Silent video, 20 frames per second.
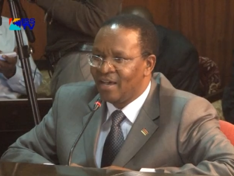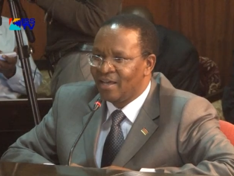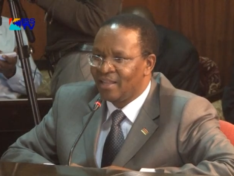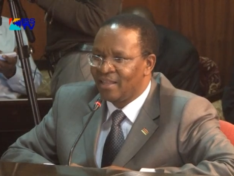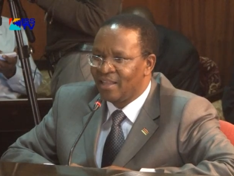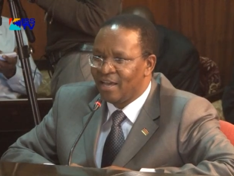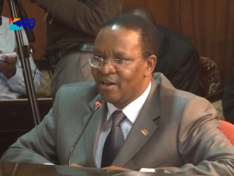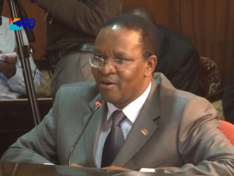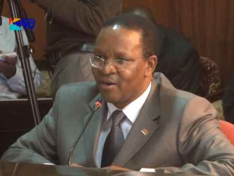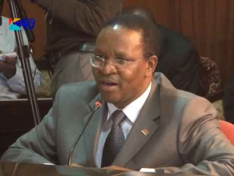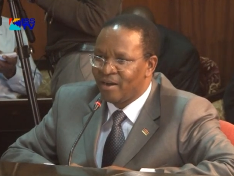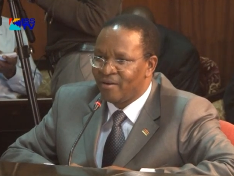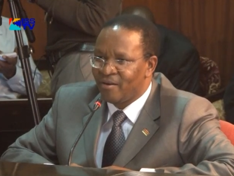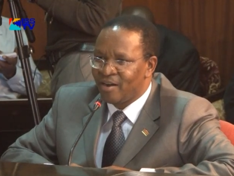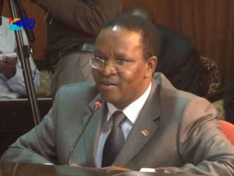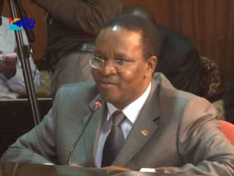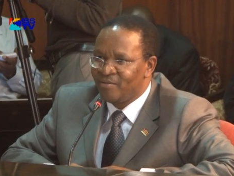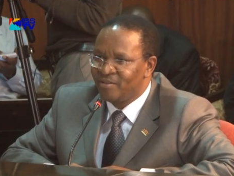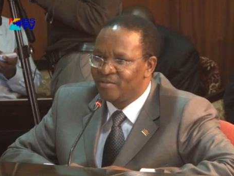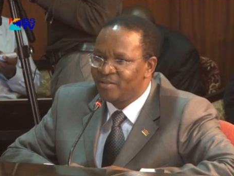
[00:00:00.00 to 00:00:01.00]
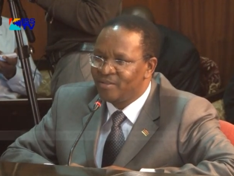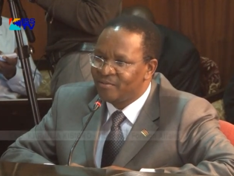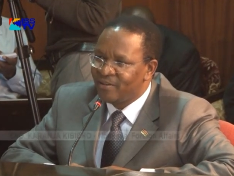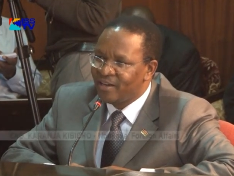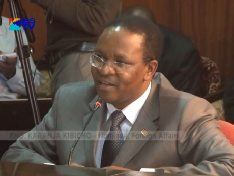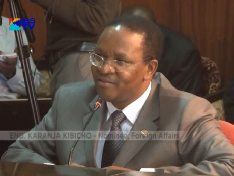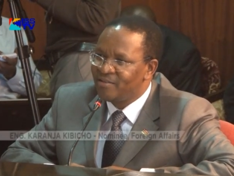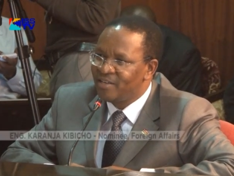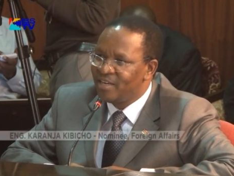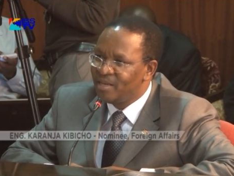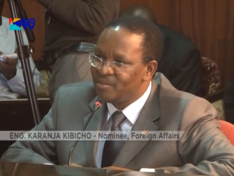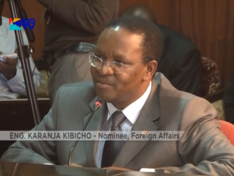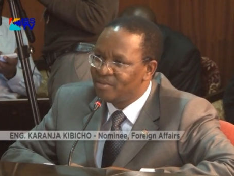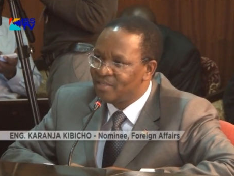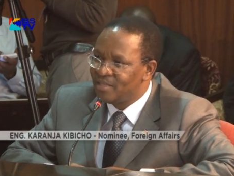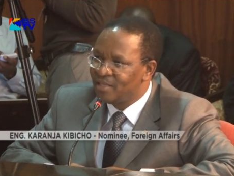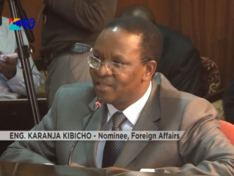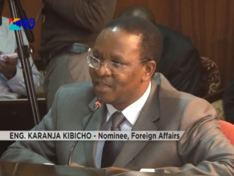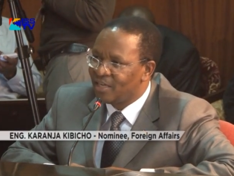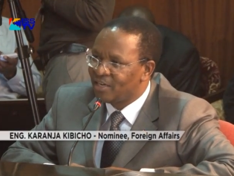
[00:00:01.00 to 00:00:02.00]
There were one hundred fifty-five
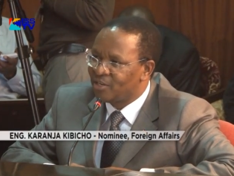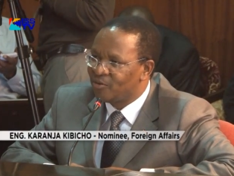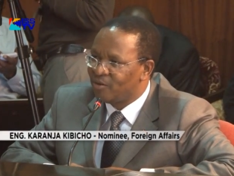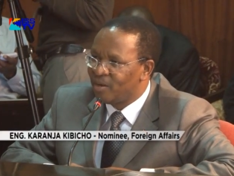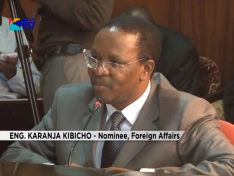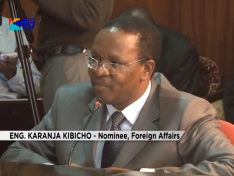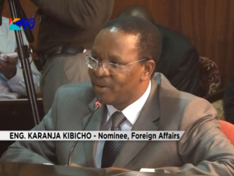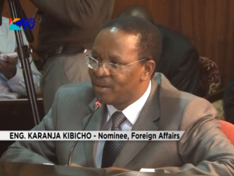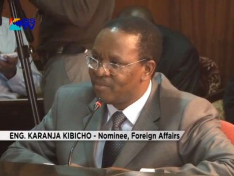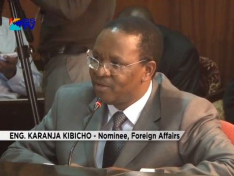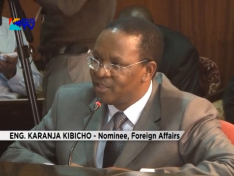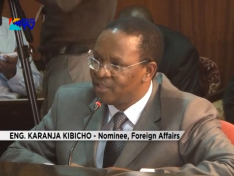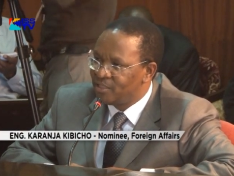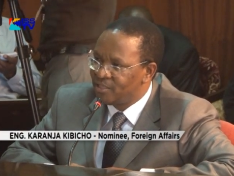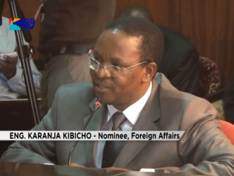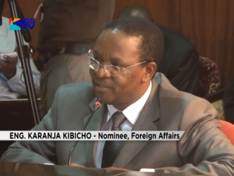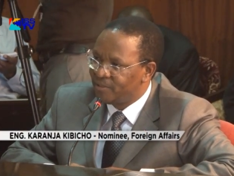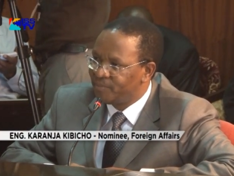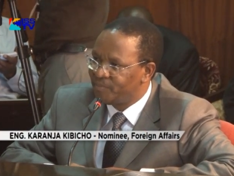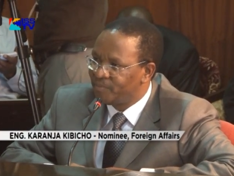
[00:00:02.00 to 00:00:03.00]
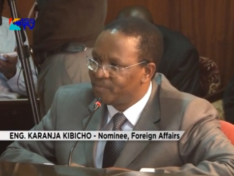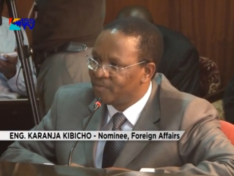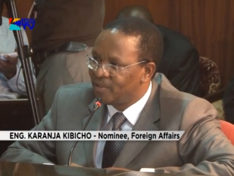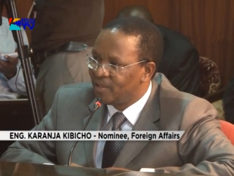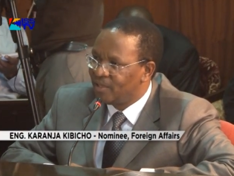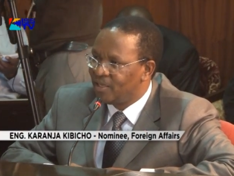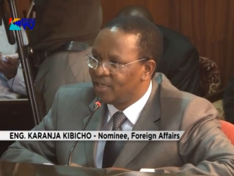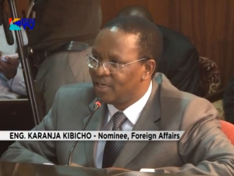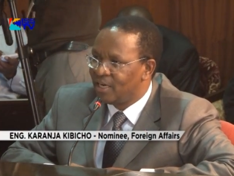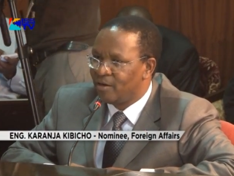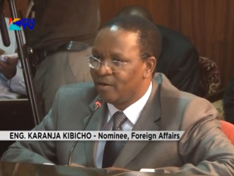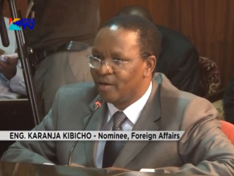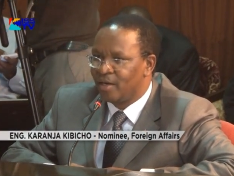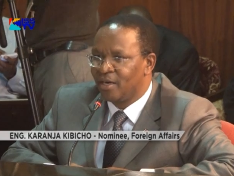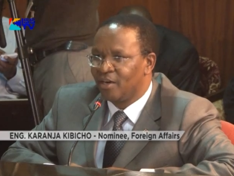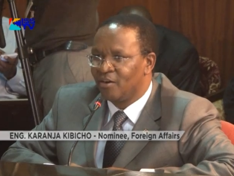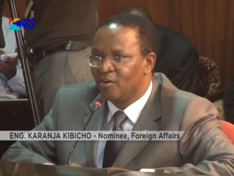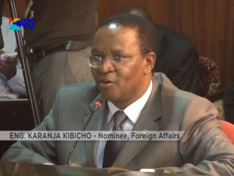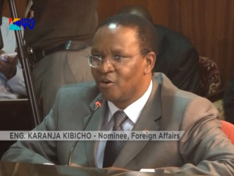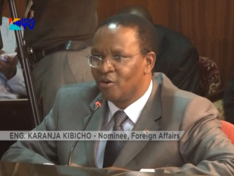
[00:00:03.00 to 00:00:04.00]
names that were published in
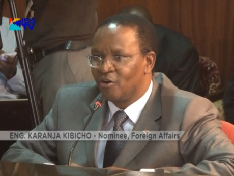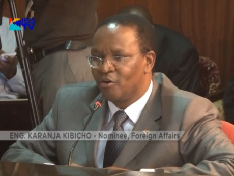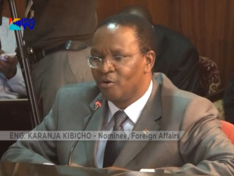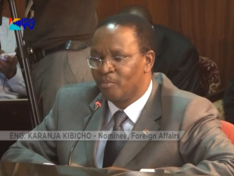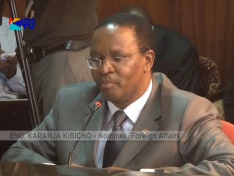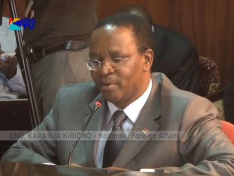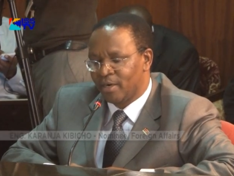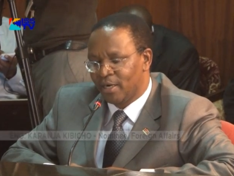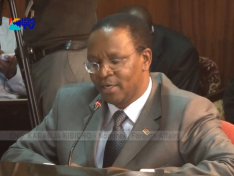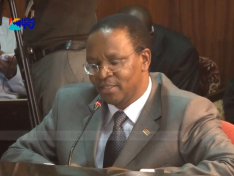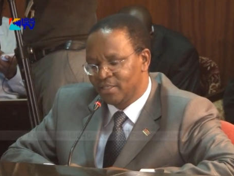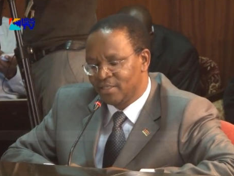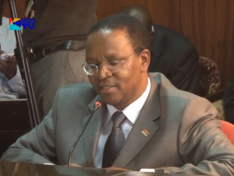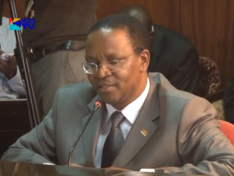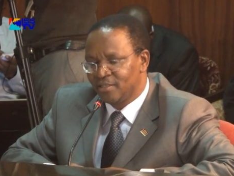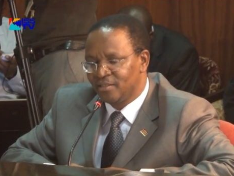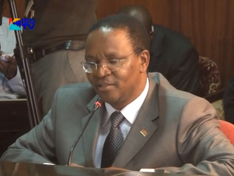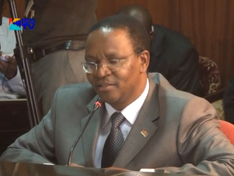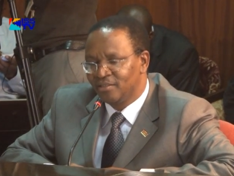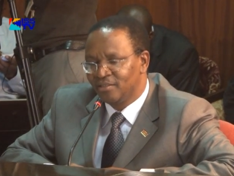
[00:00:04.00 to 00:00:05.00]
our local press